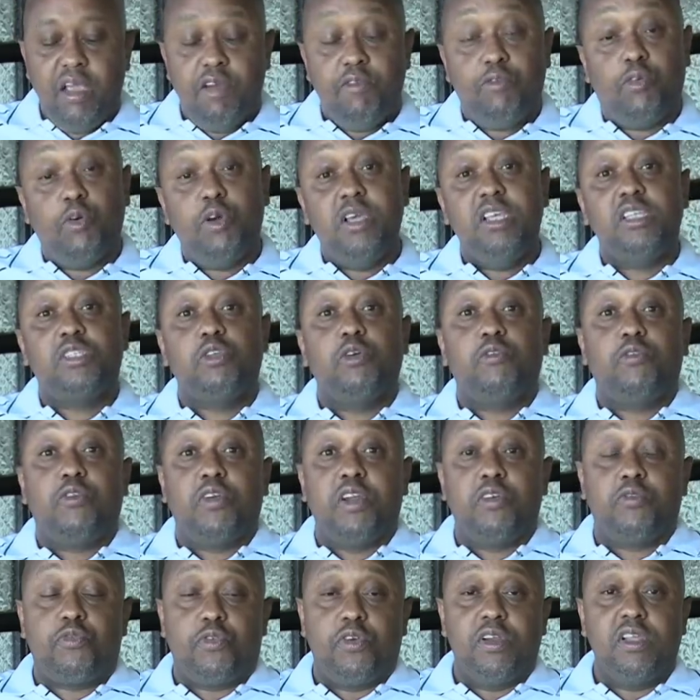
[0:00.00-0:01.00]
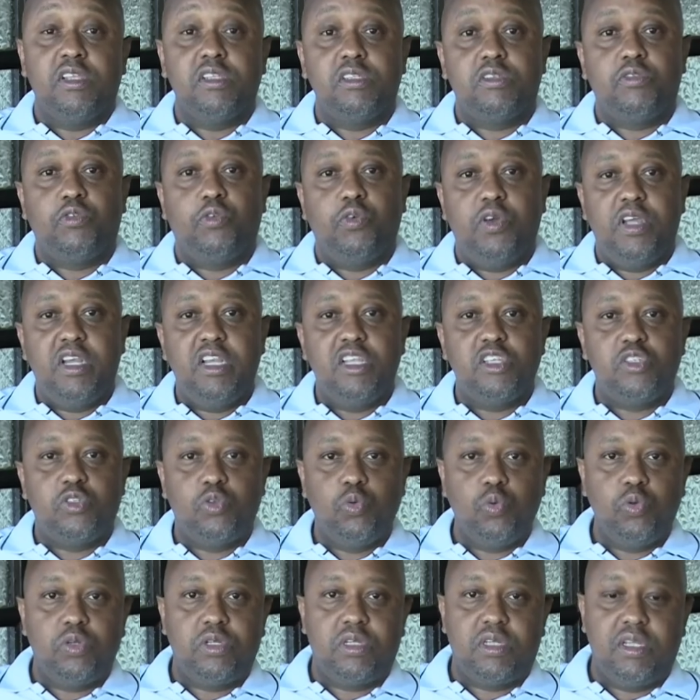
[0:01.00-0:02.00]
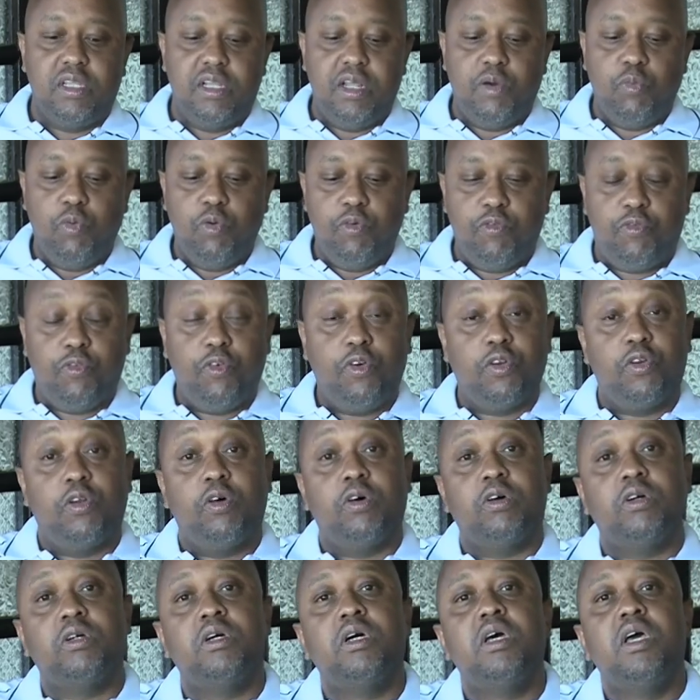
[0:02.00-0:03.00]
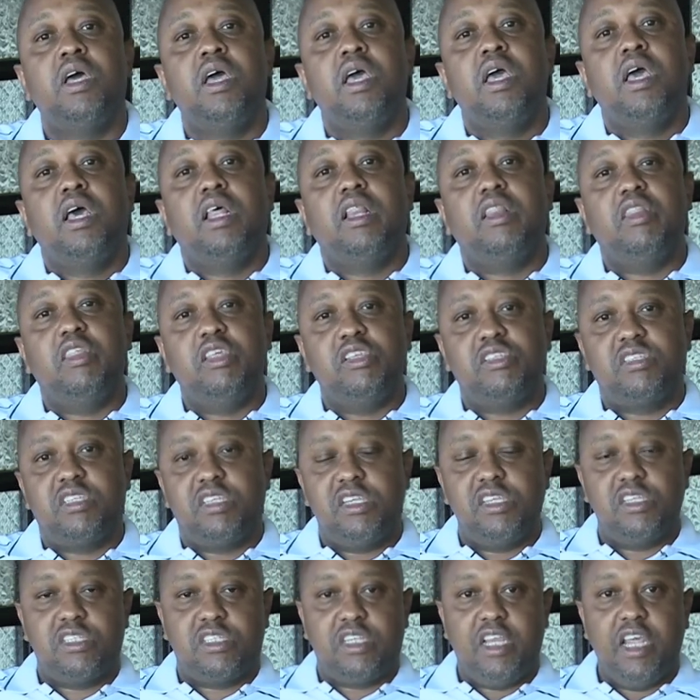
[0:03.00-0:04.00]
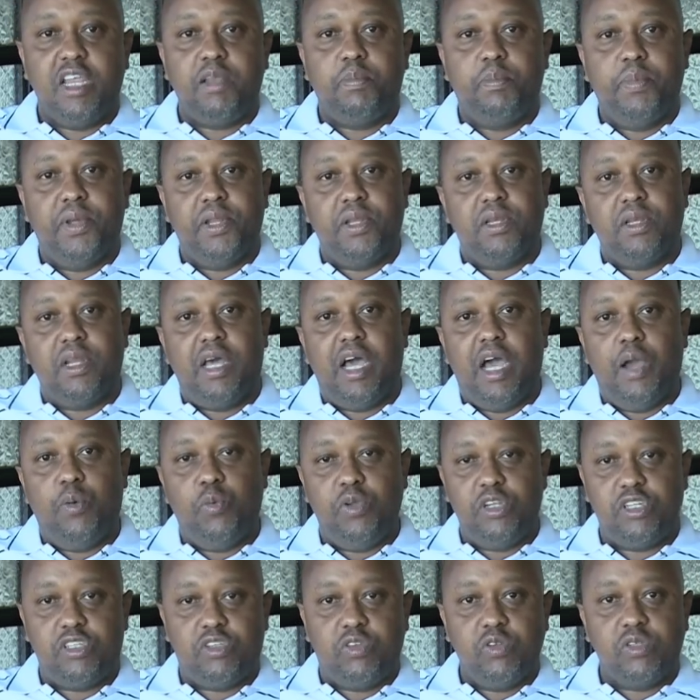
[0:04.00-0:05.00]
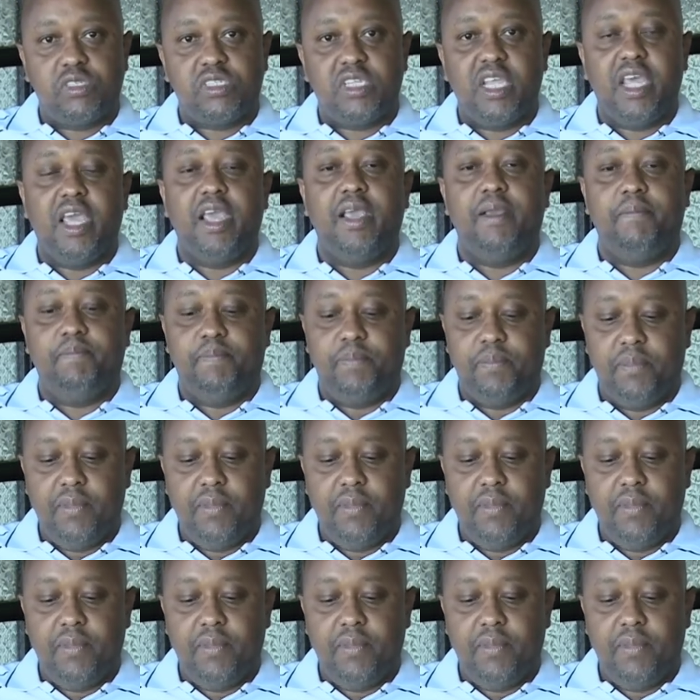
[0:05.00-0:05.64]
For ease of reference for any suit that will follow this statement, I wish to say